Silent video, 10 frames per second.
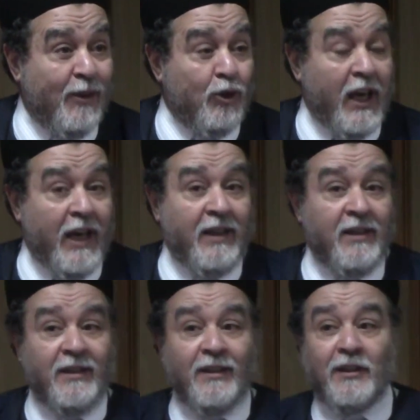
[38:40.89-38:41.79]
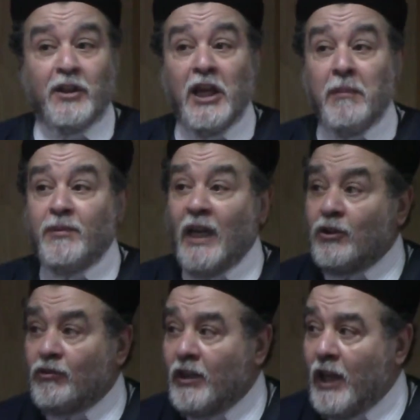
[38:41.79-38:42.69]
Okay? Keep
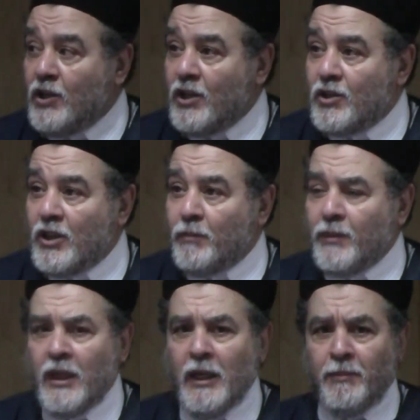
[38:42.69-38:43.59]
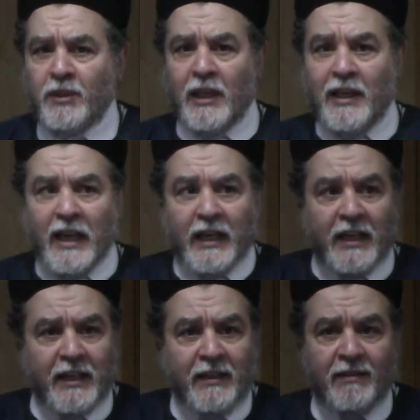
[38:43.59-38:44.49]
that relationship, keep the
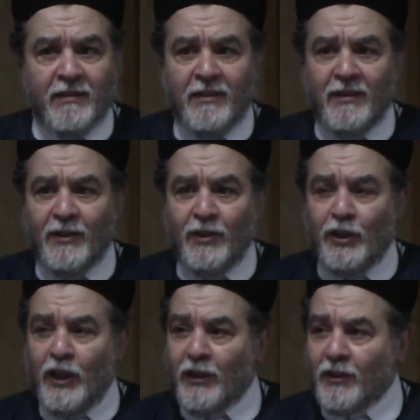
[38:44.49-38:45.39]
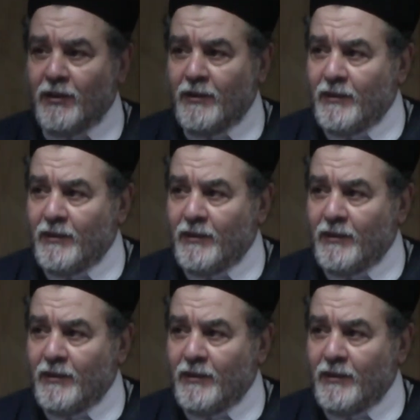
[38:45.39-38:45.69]
link there,